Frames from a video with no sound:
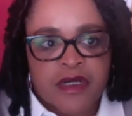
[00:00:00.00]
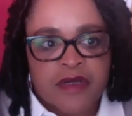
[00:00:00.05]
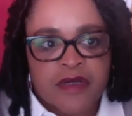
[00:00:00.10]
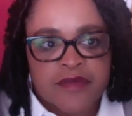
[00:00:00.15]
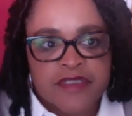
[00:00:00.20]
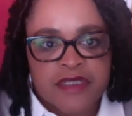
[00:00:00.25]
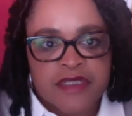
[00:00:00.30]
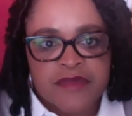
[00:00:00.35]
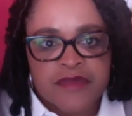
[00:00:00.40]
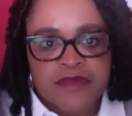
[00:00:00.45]

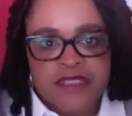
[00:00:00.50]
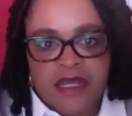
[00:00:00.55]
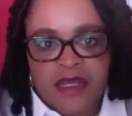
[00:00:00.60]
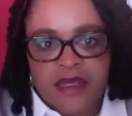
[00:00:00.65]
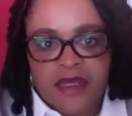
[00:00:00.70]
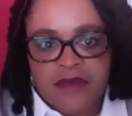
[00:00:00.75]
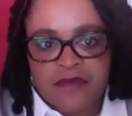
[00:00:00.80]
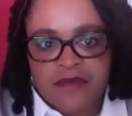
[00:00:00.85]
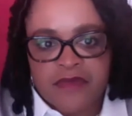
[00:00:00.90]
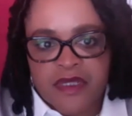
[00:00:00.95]

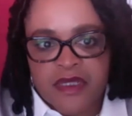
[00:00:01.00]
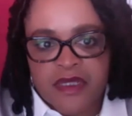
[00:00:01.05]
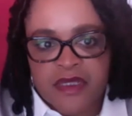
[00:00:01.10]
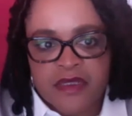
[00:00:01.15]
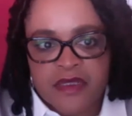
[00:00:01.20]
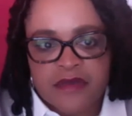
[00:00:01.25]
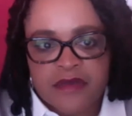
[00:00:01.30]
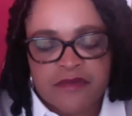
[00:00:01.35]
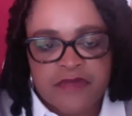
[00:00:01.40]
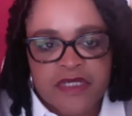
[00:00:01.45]
sometime
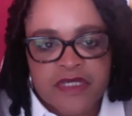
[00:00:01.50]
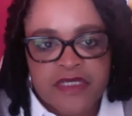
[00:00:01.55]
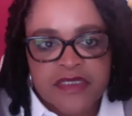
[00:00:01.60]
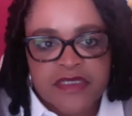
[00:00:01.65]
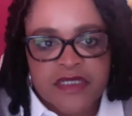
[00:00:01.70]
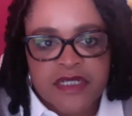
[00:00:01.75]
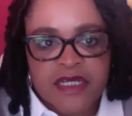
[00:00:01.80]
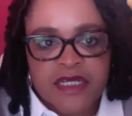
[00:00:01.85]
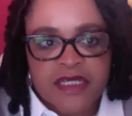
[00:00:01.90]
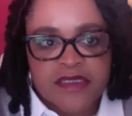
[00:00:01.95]
in mid
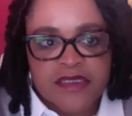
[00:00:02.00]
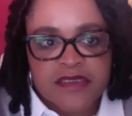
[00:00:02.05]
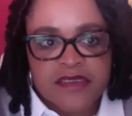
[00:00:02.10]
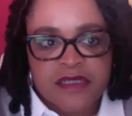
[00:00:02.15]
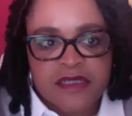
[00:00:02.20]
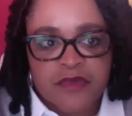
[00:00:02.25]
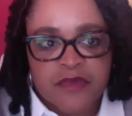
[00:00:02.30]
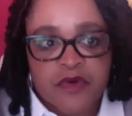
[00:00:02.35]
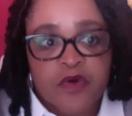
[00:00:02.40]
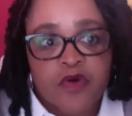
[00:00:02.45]
to late
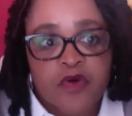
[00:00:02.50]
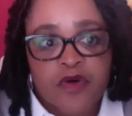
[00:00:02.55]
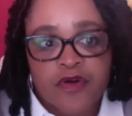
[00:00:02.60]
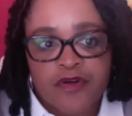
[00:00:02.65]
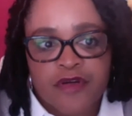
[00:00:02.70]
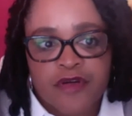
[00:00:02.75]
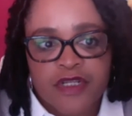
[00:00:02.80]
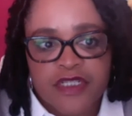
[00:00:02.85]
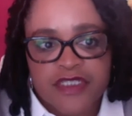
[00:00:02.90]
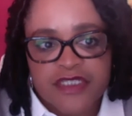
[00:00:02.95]
December or
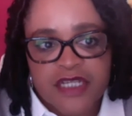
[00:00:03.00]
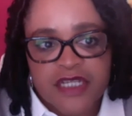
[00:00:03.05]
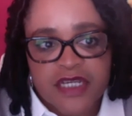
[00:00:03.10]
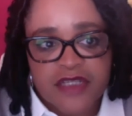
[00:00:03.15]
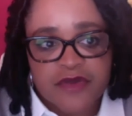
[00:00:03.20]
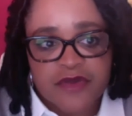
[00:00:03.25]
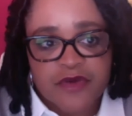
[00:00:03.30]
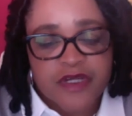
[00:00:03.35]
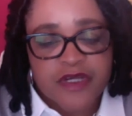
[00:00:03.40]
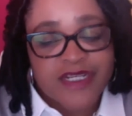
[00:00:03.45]
early
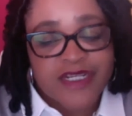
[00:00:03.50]
January,